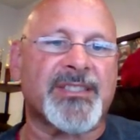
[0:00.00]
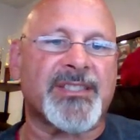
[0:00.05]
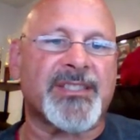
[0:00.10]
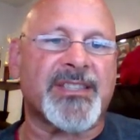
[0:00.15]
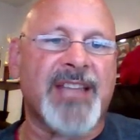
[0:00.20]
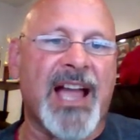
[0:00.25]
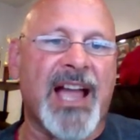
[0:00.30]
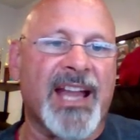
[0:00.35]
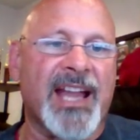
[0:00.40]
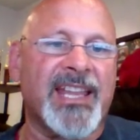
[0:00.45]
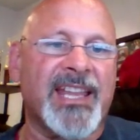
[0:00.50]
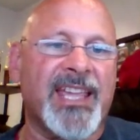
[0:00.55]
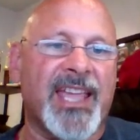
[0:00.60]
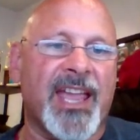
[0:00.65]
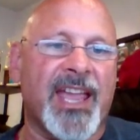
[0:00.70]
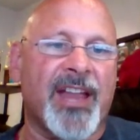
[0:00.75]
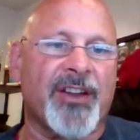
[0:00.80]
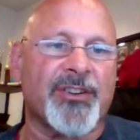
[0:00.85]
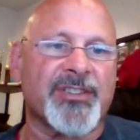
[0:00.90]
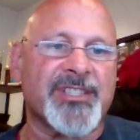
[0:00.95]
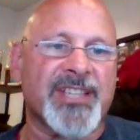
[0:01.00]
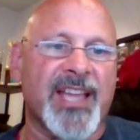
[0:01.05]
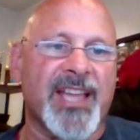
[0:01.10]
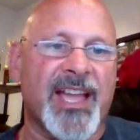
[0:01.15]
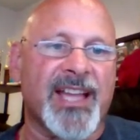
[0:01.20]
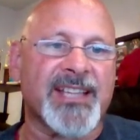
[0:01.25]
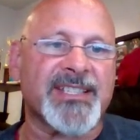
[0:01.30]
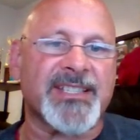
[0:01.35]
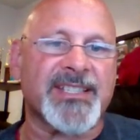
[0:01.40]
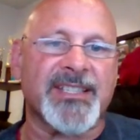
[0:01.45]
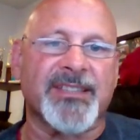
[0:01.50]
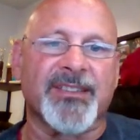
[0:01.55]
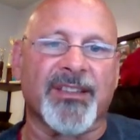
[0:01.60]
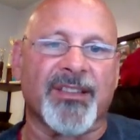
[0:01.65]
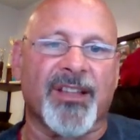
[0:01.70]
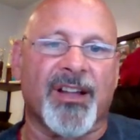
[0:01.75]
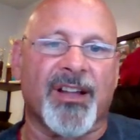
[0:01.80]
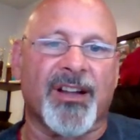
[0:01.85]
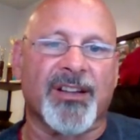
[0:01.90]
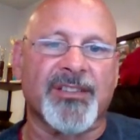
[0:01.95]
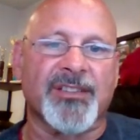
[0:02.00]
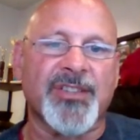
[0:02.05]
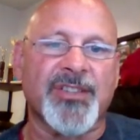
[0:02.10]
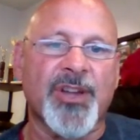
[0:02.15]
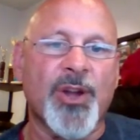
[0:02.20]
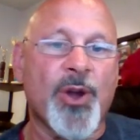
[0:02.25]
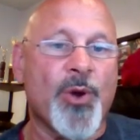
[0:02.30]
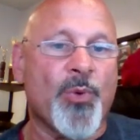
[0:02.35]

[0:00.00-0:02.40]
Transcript: tiny air sacs in the lungs